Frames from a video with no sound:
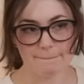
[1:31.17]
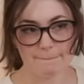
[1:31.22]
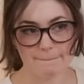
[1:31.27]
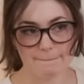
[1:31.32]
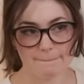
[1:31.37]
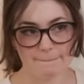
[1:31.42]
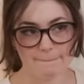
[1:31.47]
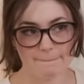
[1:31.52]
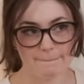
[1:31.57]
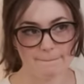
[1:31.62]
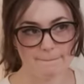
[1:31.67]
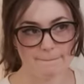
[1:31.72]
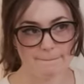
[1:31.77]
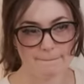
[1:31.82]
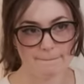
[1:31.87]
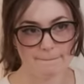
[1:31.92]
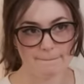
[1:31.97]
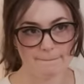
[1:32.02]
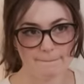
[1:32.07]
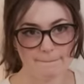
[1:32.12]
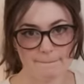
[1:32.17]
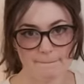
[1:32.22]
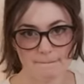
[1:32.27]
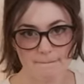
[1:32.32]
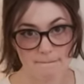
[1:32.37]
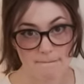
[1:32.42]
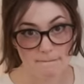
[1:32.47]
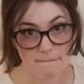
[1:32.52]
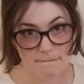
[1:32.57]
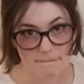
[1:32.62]

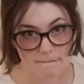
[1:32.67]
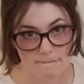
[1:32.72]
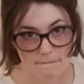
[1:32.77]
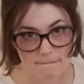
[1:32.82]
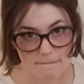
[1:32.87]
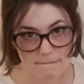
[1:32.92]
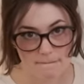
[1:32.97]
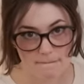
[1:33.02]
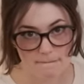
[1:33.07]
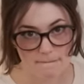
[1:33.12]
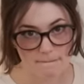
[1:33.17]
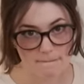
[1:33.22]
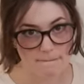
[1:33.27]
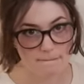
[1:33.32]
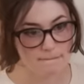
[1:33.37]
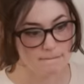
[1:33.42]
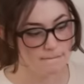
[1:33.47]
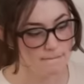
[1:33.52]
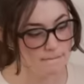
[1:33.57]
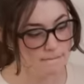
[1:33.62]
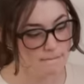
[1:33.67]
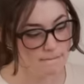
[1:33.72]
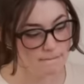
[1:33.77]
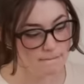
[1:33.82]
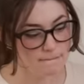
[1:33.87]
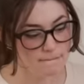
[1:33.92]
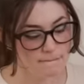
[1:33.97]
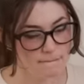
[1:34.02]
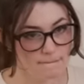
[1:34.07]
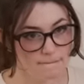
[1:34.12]

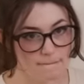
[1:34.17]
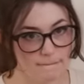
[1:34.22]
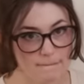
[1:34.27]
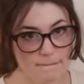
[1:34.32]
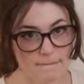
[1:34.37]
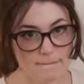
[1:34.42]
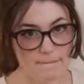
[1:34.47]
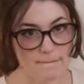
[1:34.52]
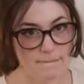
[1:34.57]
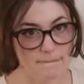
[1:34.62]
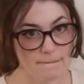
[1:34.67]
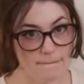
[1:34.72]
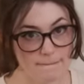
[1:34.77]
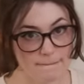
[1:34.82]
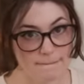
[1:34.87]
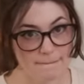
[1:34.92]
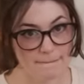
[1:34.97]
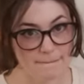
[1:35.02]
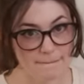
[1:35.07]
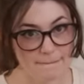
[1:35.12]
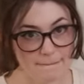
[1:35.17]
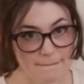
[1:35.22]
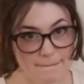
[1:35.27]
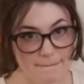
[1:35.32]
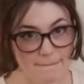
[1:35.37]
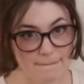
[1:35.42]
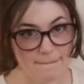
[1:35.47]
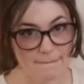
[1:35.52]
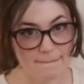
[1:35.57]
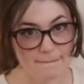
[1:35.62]

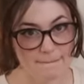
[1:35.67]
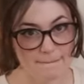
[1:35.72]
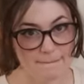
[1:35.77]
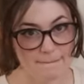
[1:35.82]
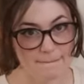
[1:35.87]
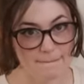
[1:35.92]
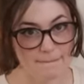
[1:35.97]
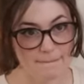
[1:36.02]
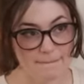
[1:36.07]
No words are spoken by the person on screen.